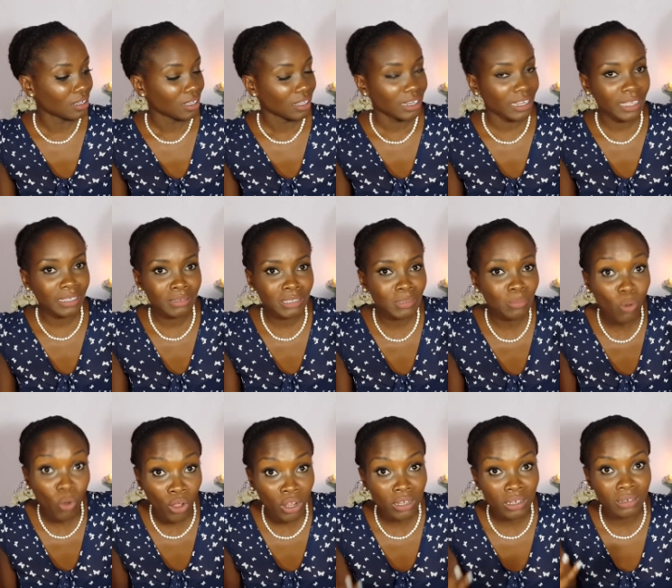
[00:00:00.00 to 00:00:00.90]
like
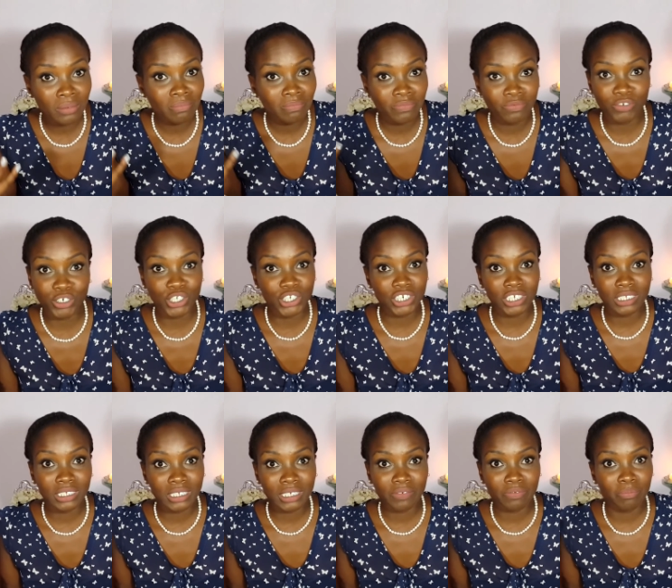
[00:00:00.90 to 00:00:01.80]
small
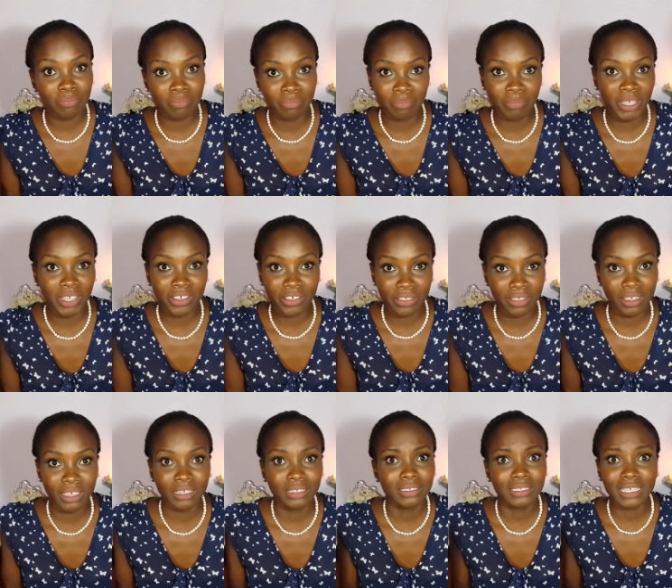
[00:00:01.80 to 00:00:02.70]
versions of bigger
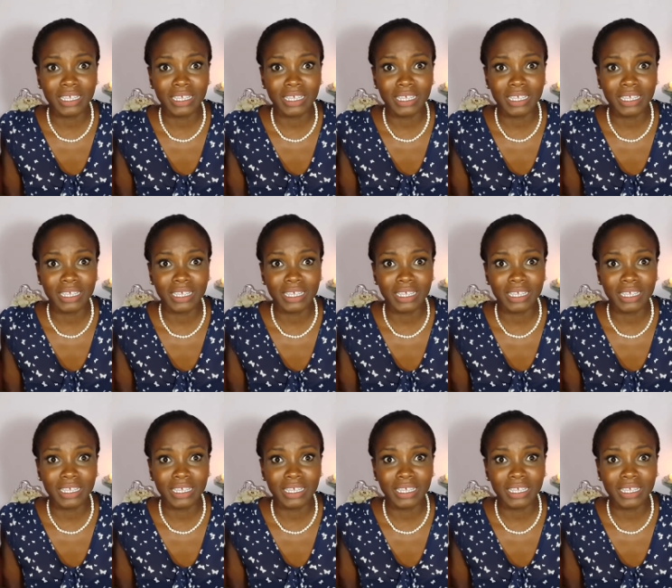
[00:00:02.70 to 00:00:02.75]
things.